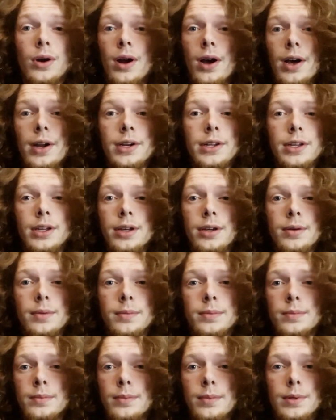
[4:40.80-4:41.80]
audio,
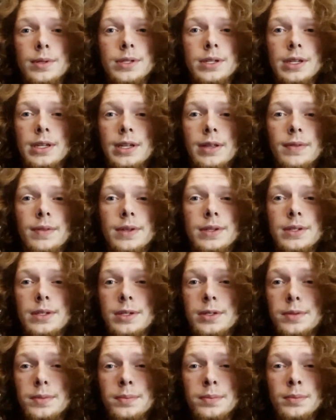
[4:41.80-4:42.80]
seeing if this
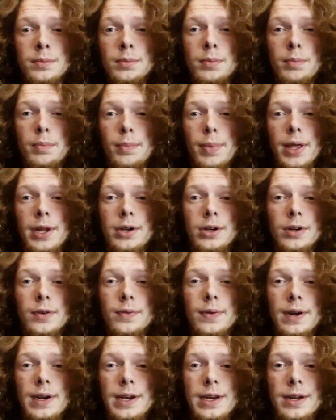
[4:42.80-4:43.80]
is better, if
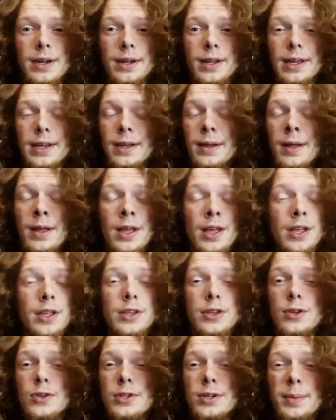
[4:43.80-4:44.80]
I need to like
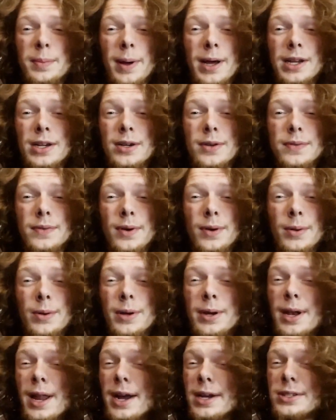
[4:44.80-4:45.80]
use a microphone
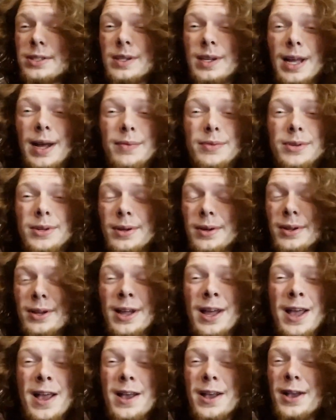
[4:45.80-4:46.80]
and actually have to
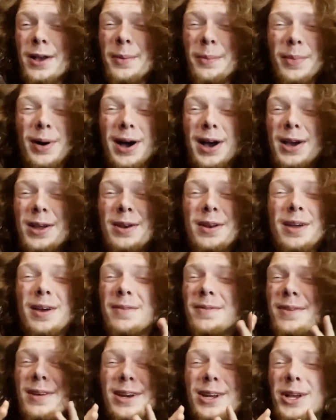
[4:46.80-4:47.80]
combine
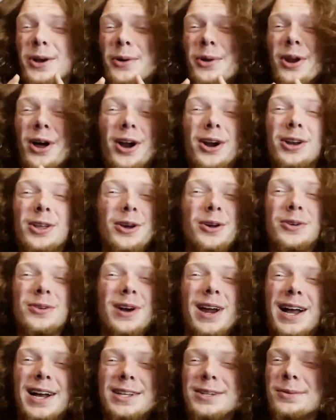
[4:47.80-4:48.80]
video and audio
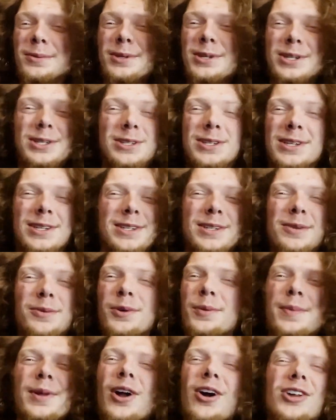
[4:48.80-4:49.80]
tracks, which is just would
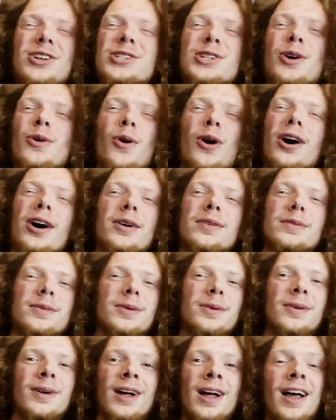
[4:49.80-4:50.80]
be so
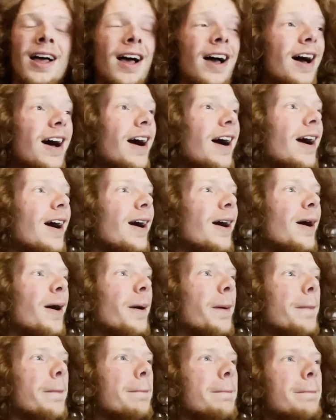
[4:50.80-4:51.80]
awful. But